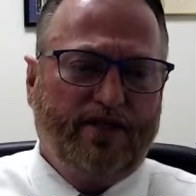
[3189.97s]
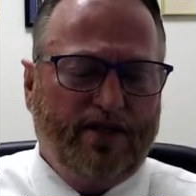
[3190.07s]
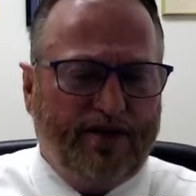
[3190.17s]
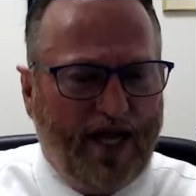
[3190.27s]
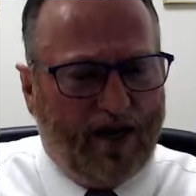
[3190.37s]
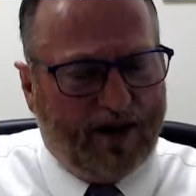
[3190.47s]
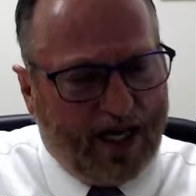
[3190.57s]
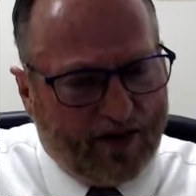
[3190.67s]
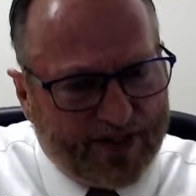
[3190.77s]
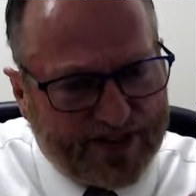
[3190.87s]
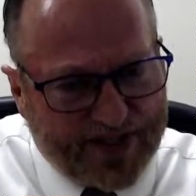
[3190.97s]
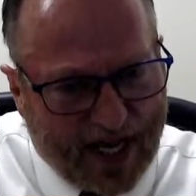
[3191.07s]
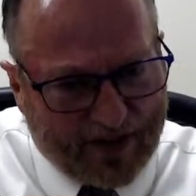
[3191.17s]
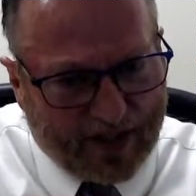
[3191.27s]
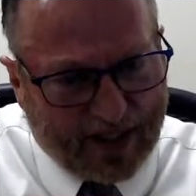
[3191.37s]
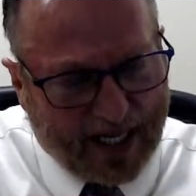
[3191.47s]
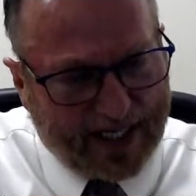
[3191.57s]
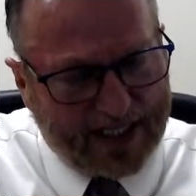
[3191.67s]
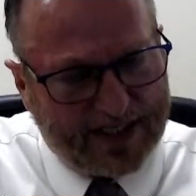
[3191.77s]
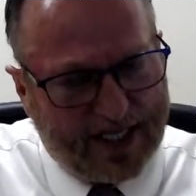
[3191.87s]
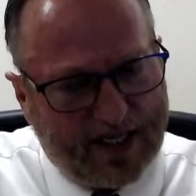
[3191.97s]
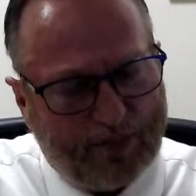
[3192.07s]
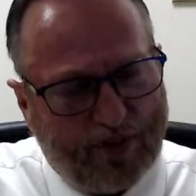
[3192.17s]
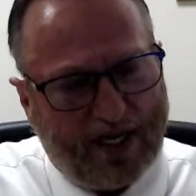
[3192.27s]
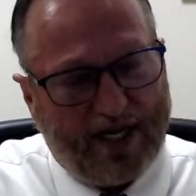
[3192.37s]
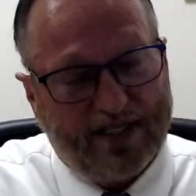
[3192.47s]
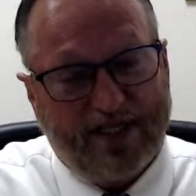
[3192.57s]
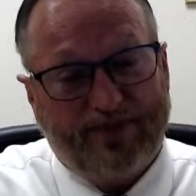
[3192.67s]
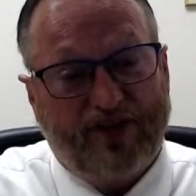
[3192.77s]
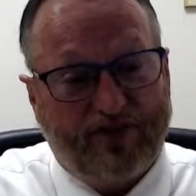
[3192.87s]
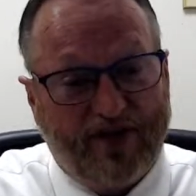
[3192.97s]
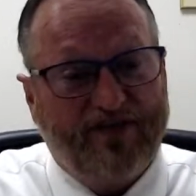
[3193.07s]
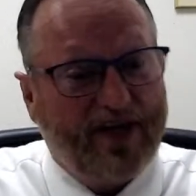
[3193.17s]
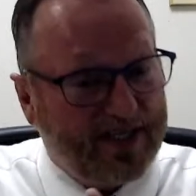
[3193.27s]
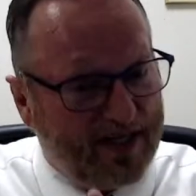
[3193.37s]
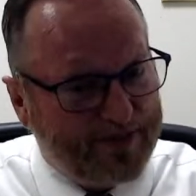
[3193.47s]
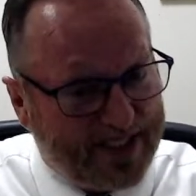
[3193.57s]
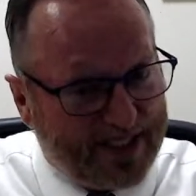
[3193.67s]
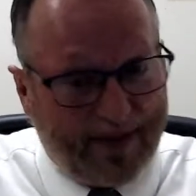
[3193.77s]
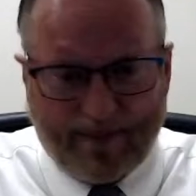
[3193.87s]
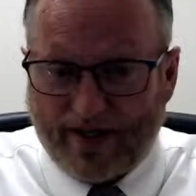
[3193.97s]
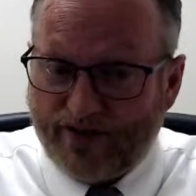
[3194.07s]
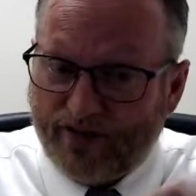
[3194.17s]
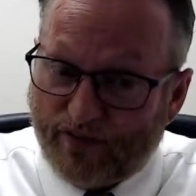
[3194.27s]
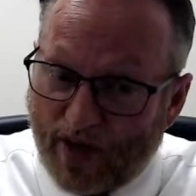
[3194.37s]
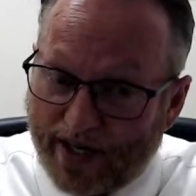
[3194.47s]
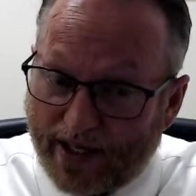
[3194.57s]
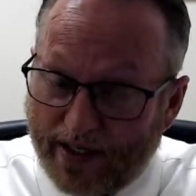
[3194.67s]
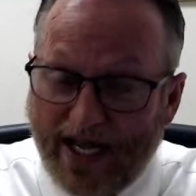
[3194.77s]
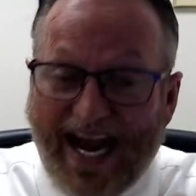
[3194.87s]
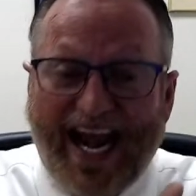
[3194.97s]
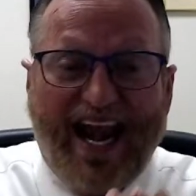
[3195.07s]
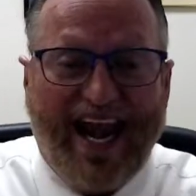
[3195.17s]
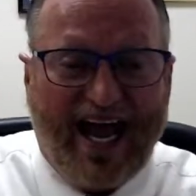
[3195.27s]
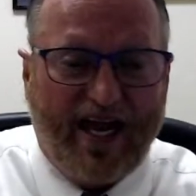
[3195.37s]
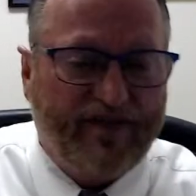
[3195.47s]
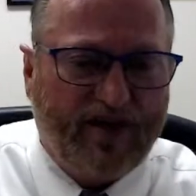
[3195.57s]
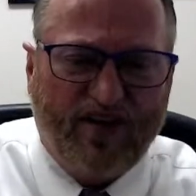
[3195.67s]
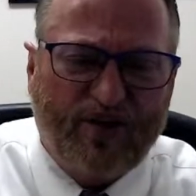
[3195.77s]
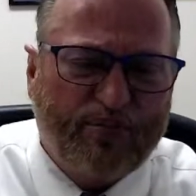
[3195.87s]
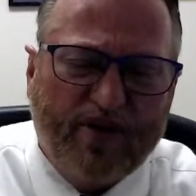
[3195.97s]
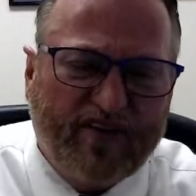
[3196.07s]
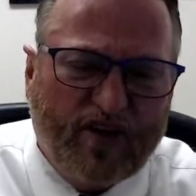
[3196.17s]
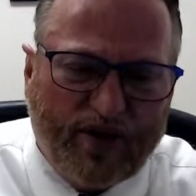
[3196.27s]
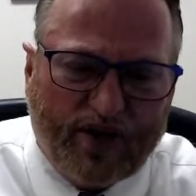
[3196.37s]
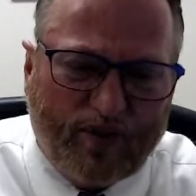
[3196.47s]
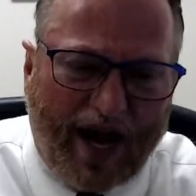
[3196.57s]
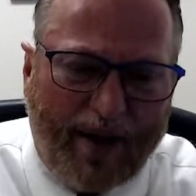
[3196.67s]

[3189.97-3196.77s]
Now, every Saturday, like I said, I broadcast up to 3 to 5 times a day, Monday through Friday, live. I don't like pre-recorded crap.